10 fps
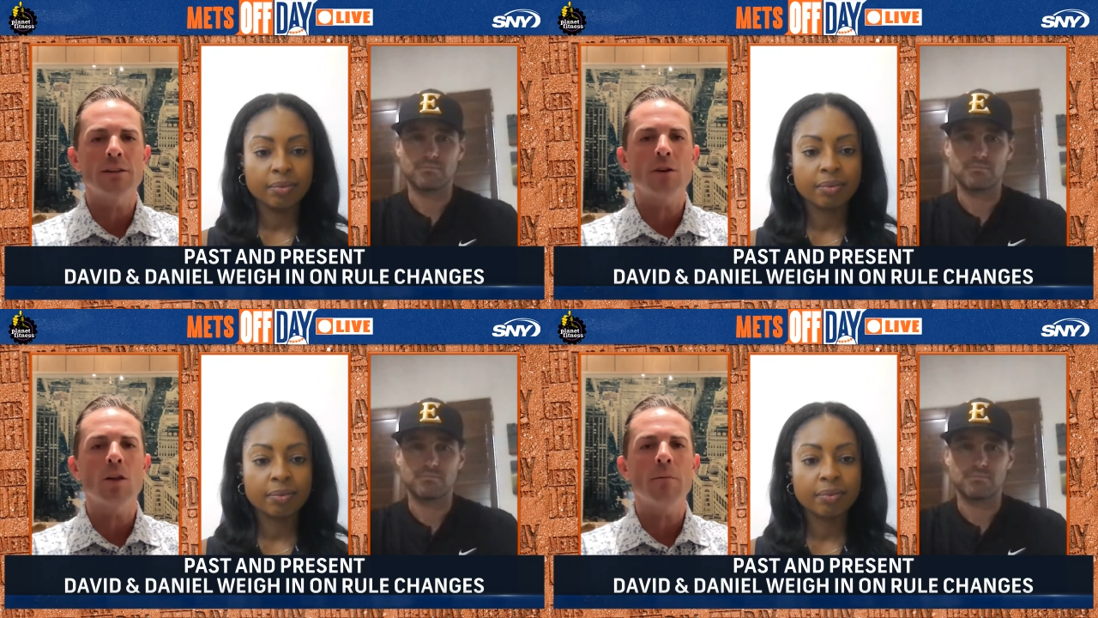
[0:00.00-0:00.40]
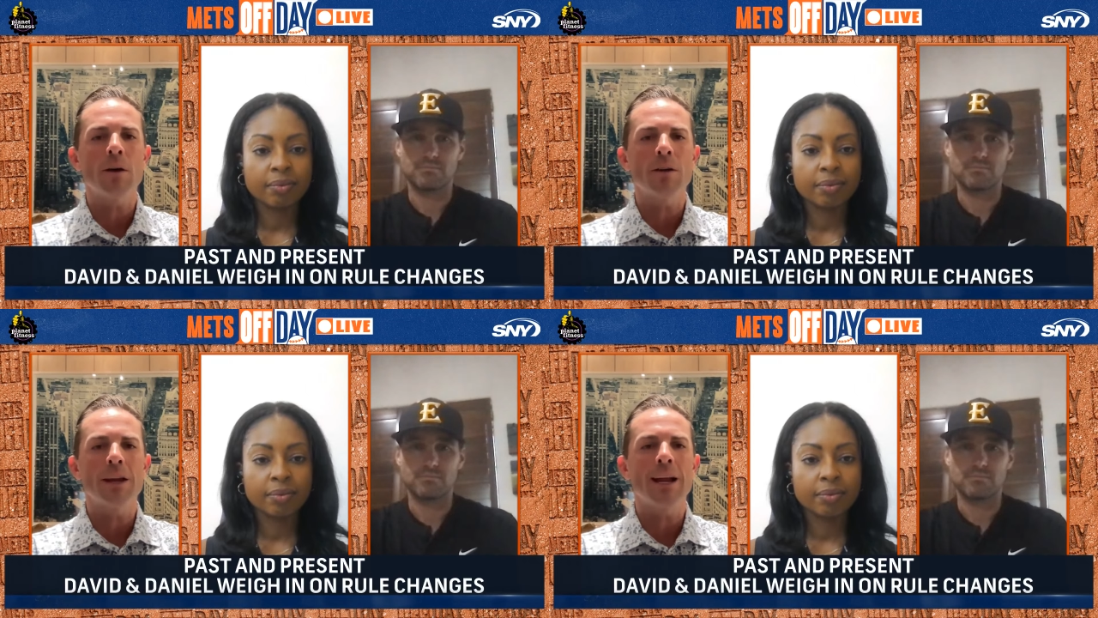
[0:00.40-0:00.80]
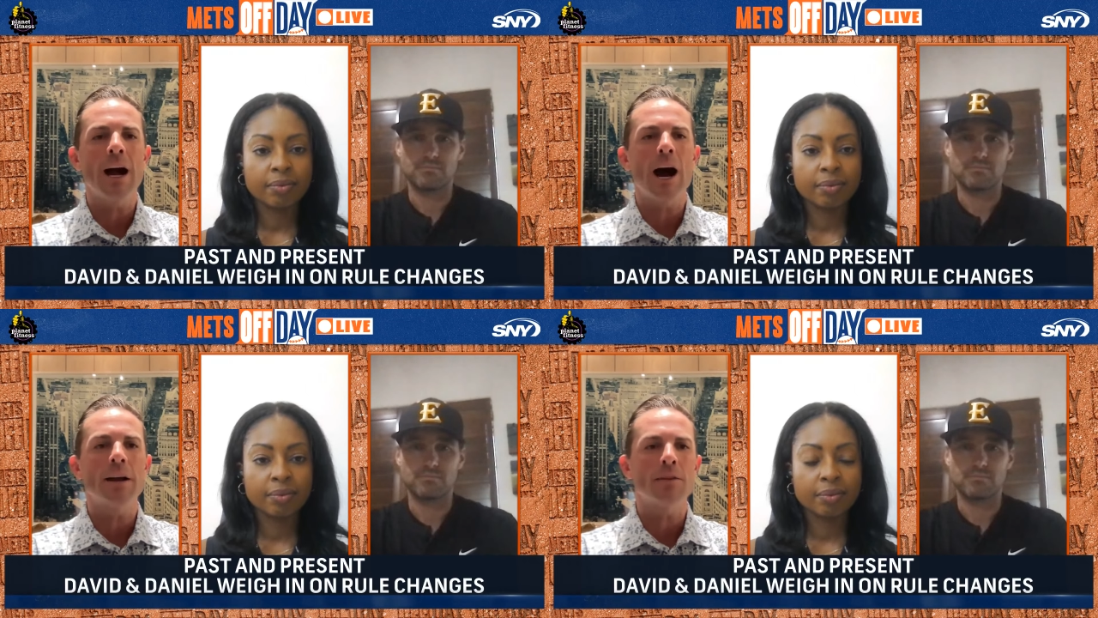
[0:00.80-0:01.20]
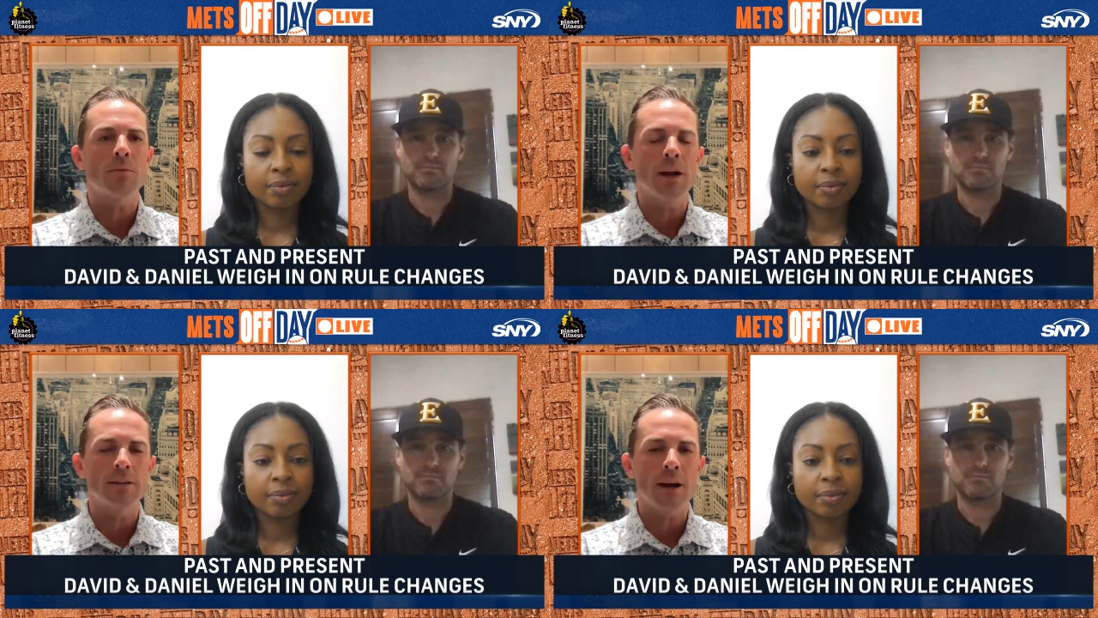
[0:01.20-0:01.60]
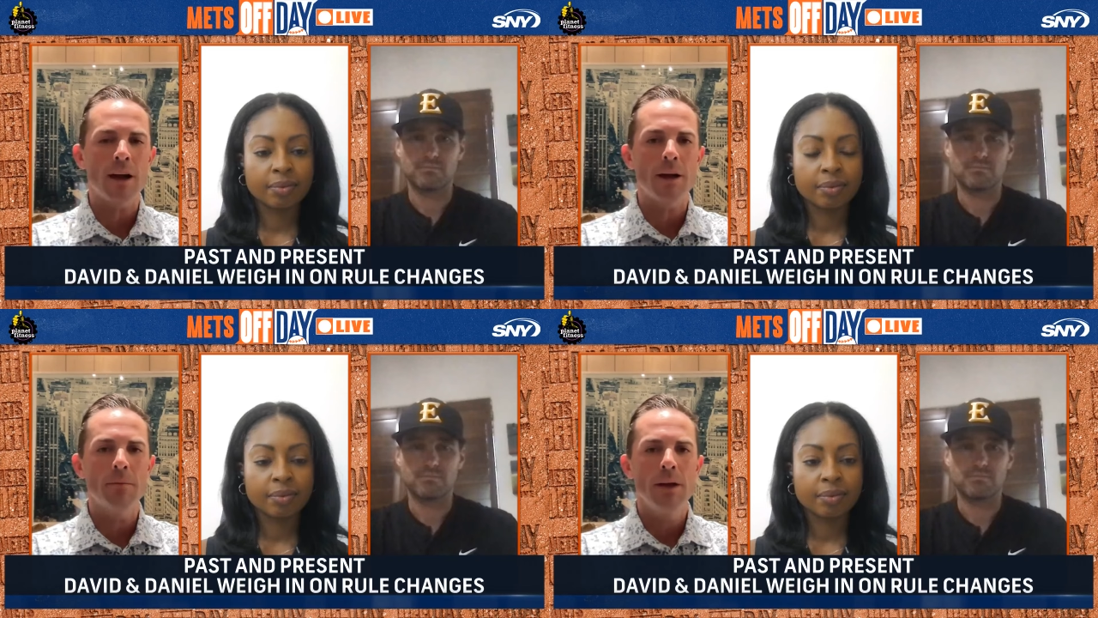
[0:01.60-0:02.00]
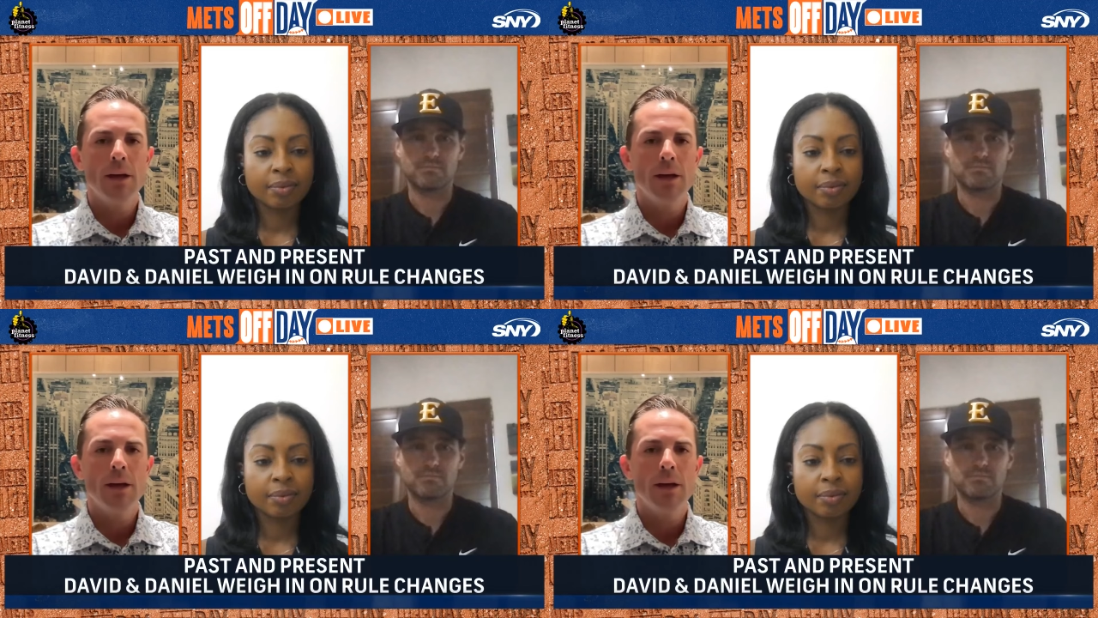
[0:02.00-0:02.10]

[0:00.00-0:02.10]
Speaker 1: it's all about getting hot at the right time.